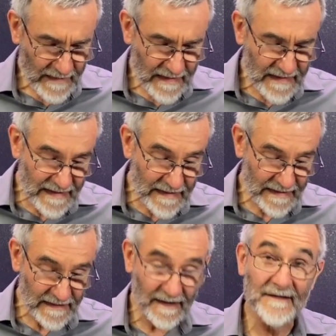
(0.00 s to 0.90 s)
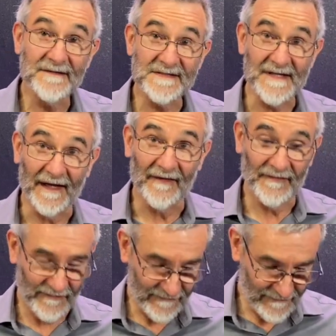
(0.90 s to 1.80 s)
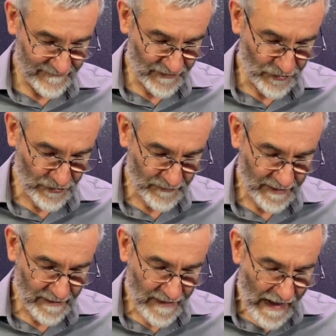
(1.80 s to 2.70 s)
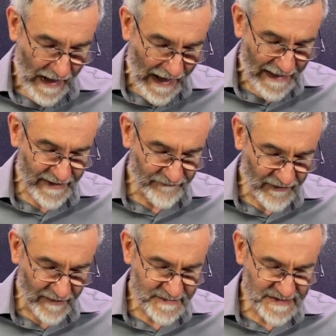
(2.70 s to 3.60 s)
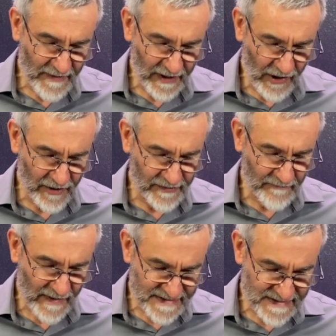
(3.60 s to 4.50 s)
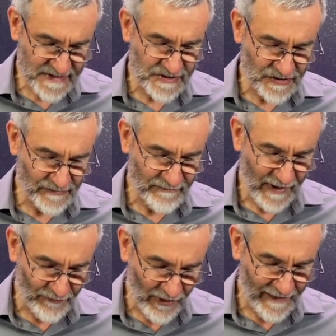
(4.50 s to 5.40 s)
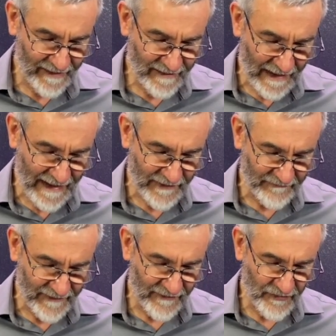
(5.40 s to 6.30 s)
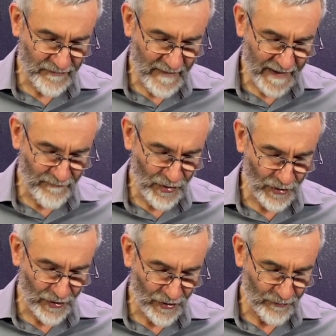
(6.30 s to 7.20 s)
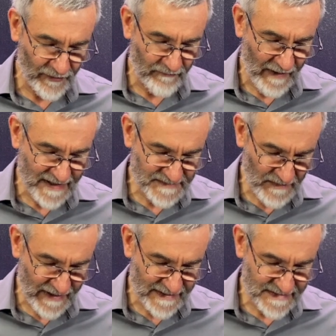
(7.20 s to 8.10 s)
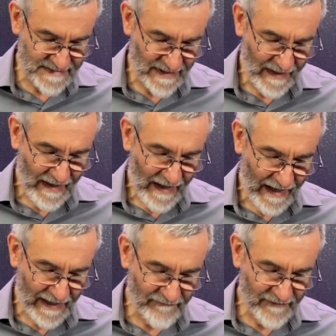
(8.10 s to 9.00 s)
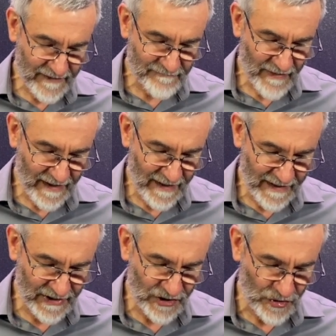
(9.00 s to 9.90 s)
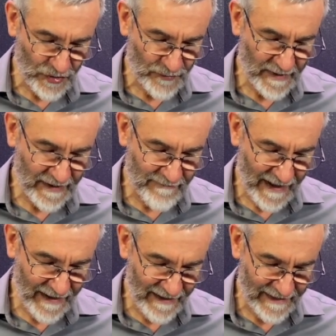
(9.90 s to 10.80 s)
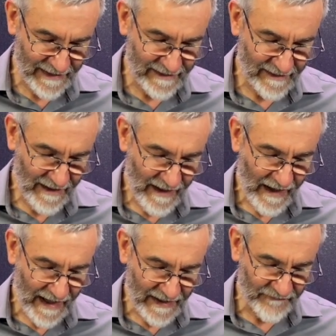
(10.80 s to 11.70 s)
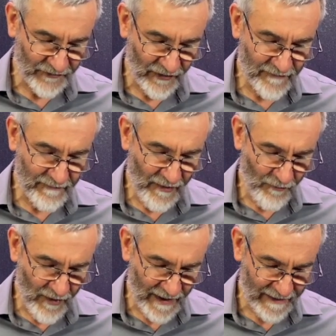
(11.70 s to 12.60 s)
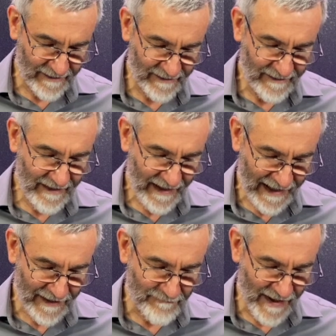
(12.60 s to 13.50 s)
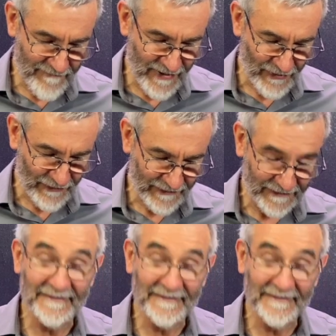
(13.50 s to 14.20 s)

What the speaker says: He says, the groom, I have come to my garden, my sister, my bride. I have gathered my myrrh with my spice. I have eaten my honeycomb and my honey. I have drunk my wine and my milk.